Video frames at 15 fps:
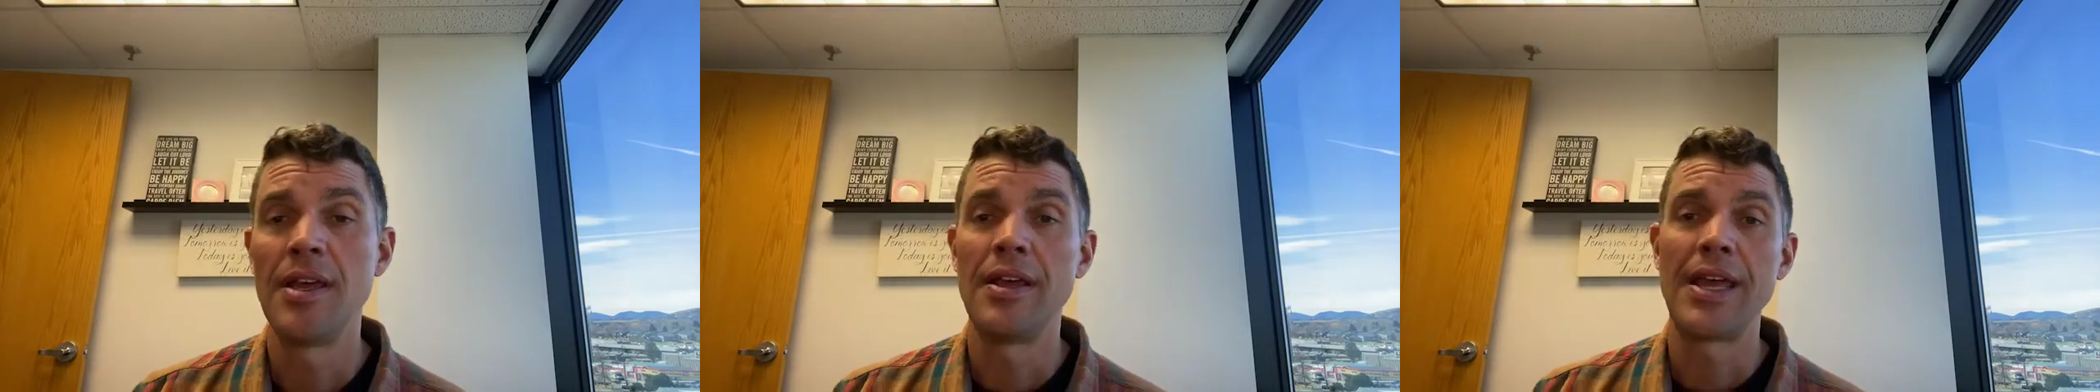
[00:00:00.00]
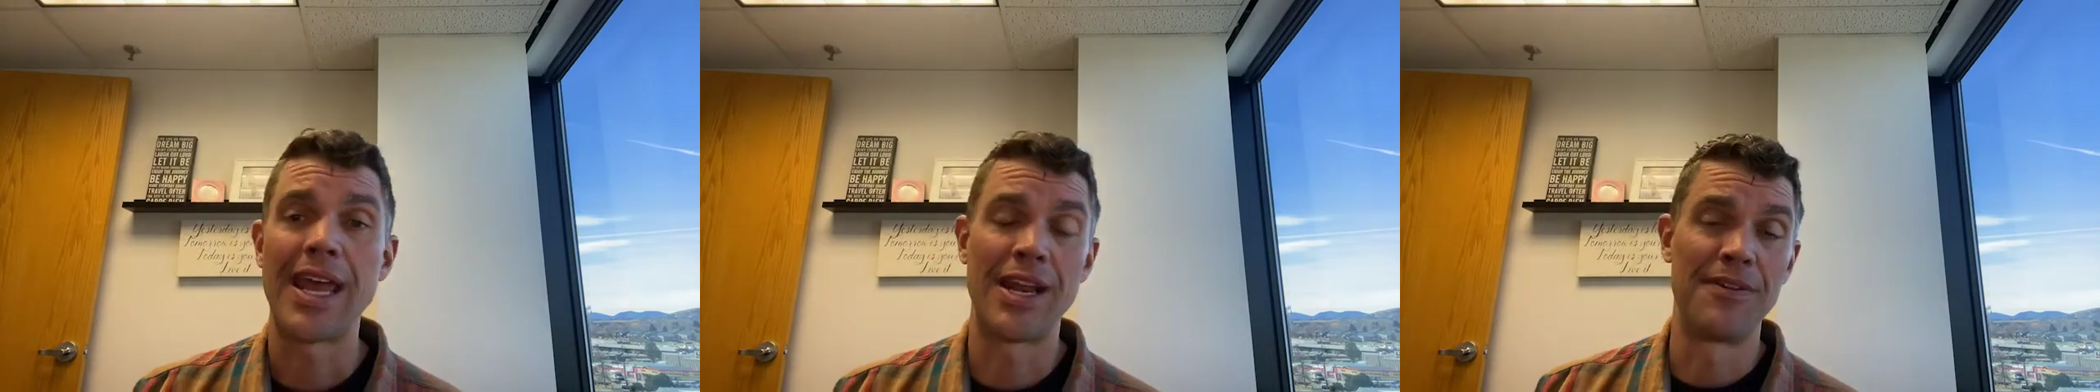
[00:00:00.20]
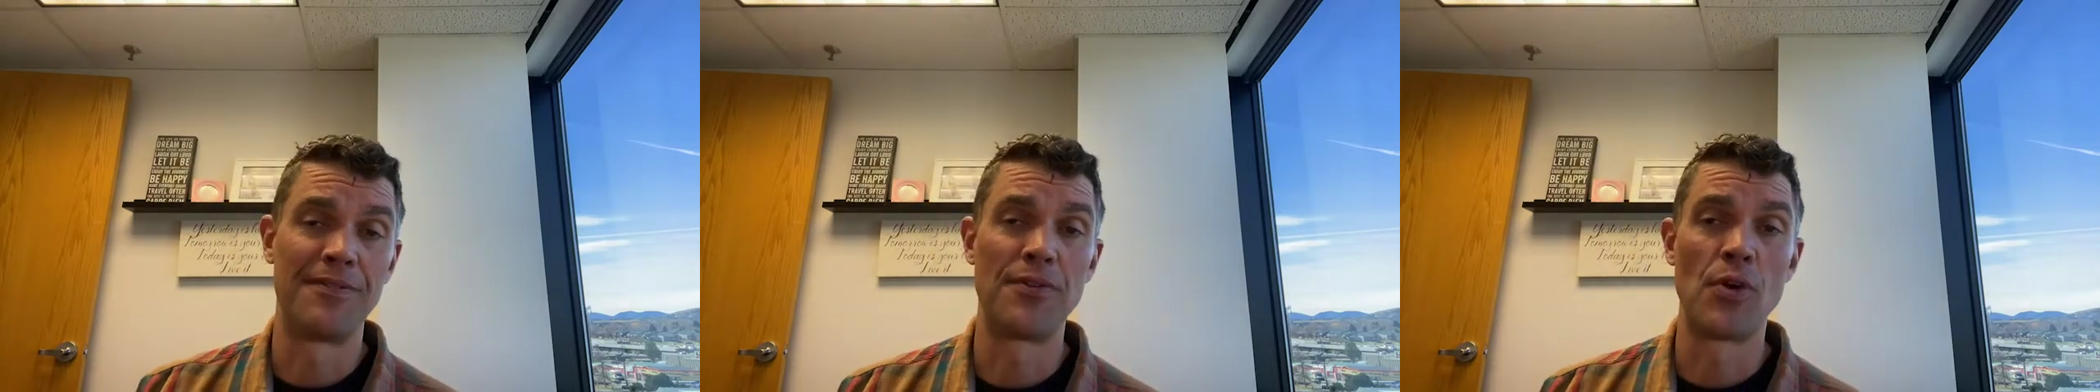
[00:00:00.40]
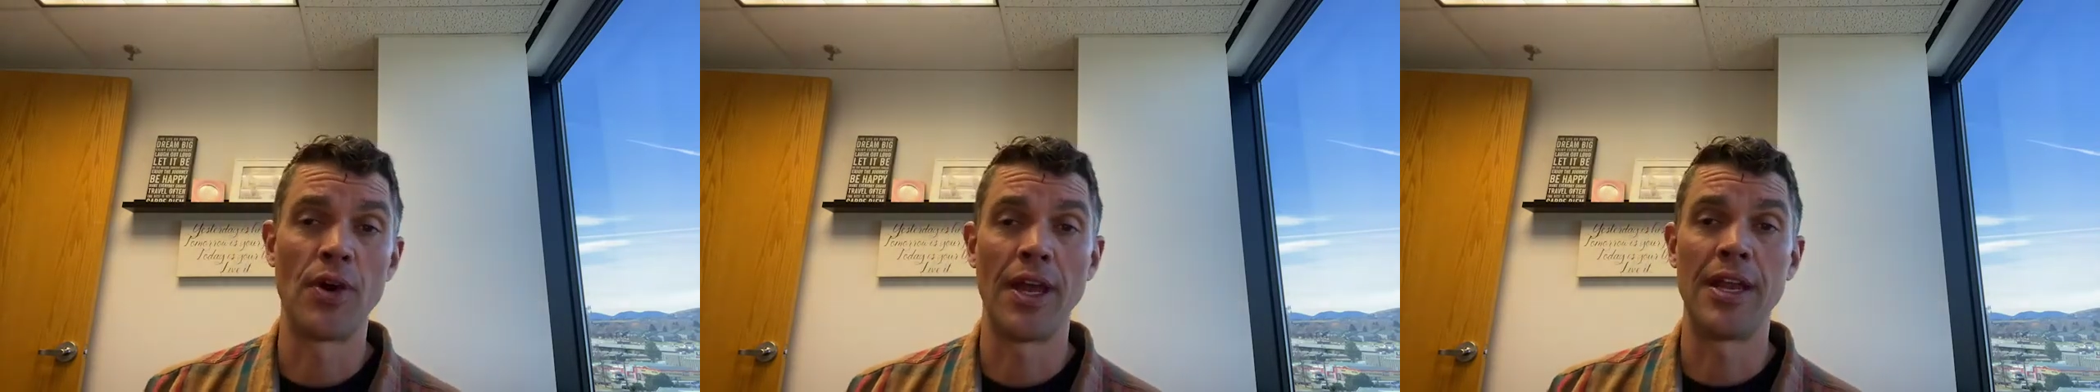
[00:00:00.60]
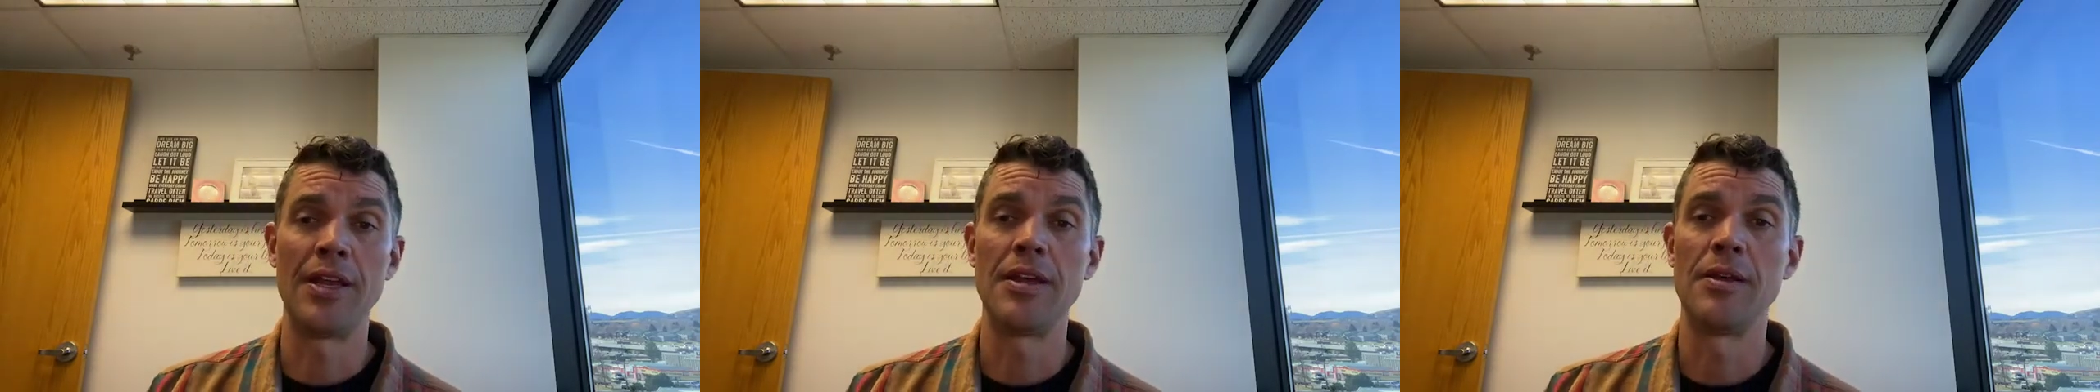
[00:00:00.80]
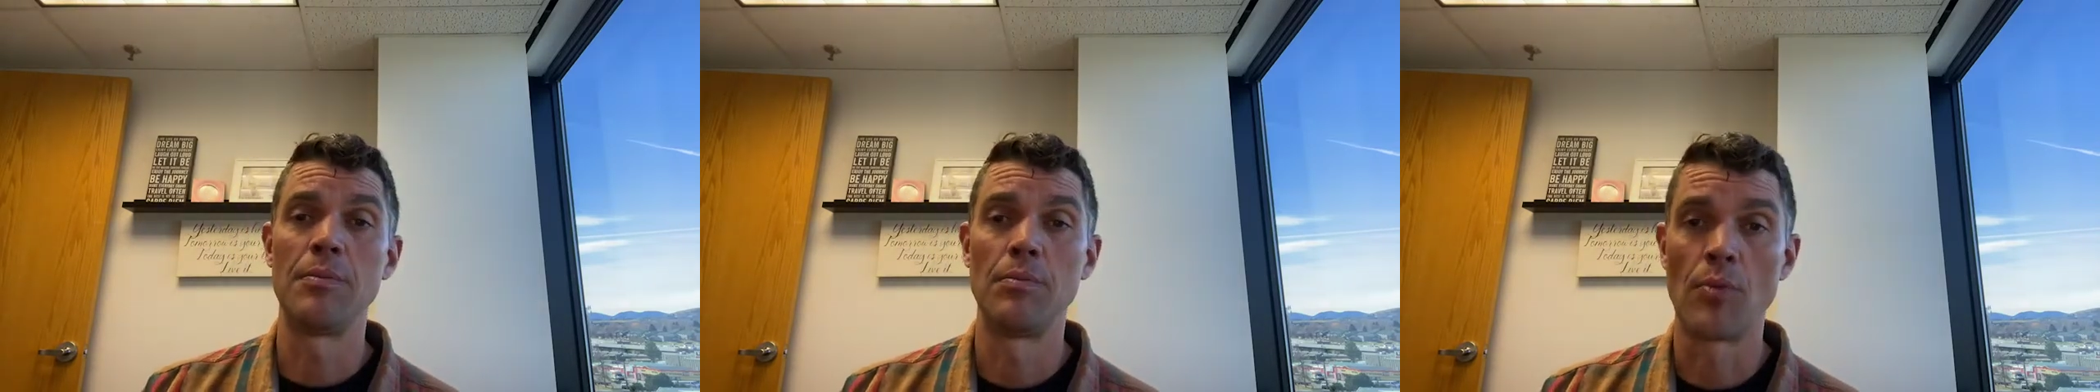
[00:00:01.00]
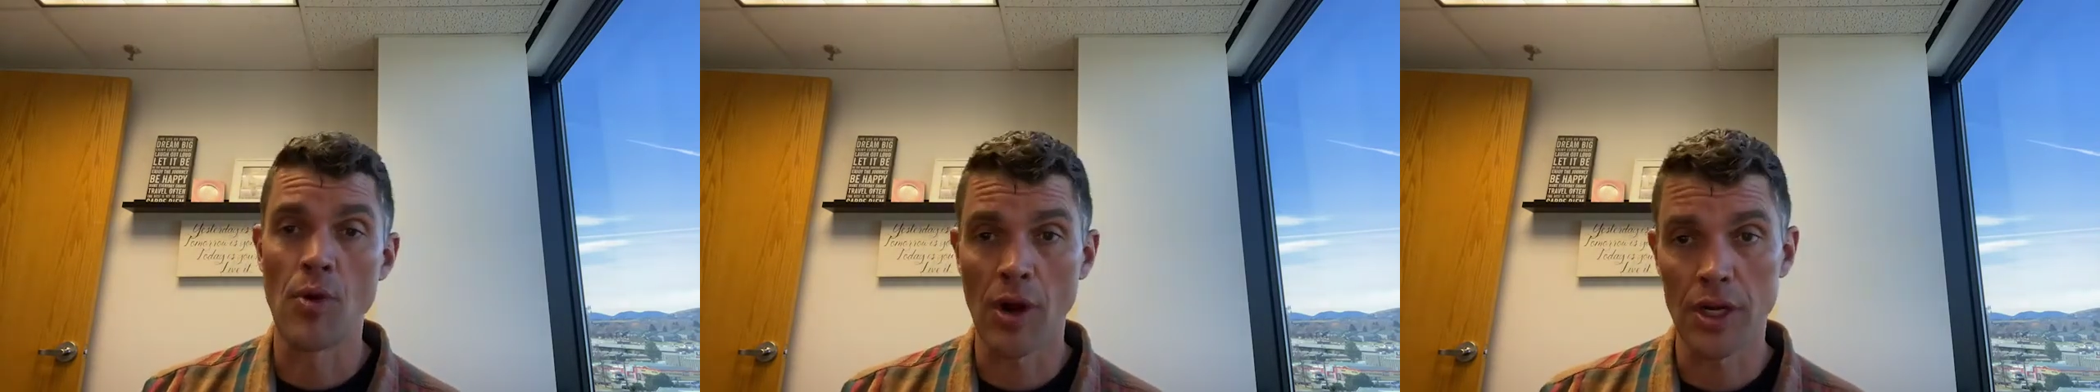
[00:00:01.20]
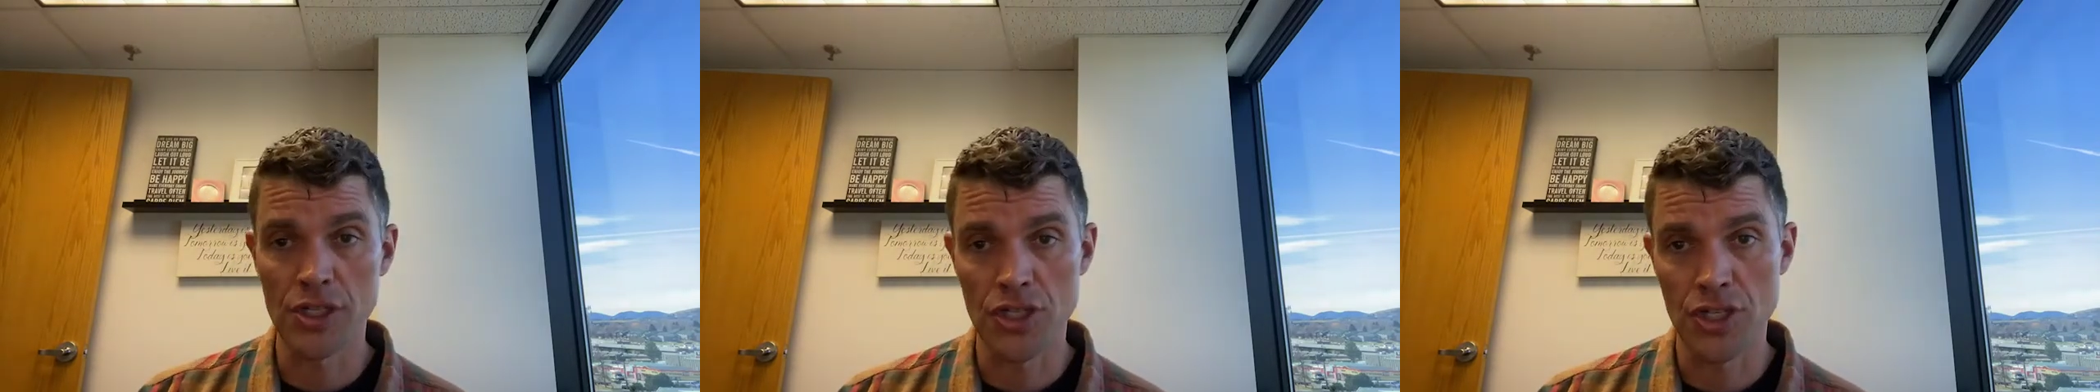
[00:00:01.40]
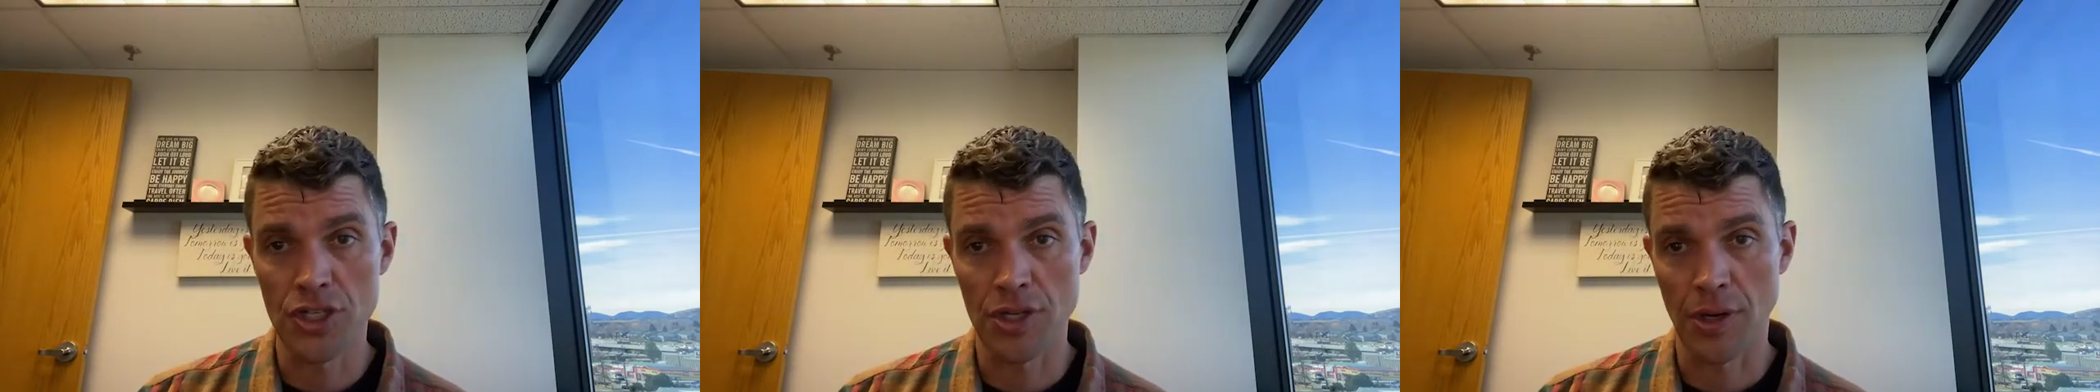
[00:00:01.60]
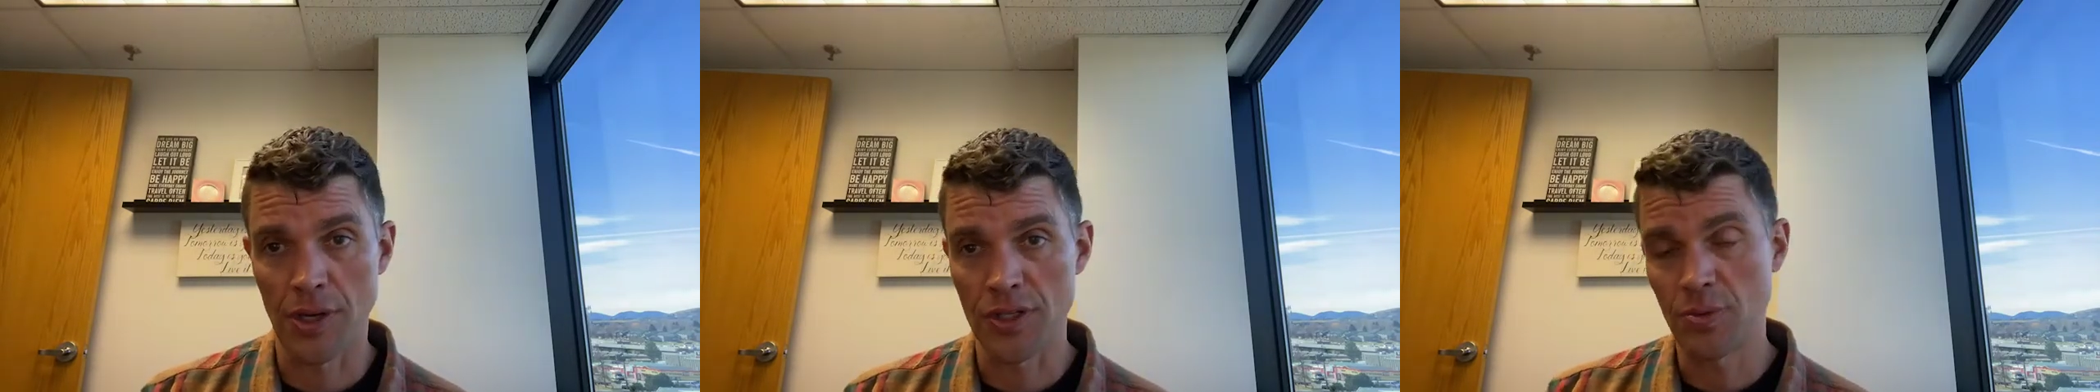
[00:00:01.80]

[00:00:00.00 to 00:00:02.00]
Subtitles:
and avoid mortgage insurance,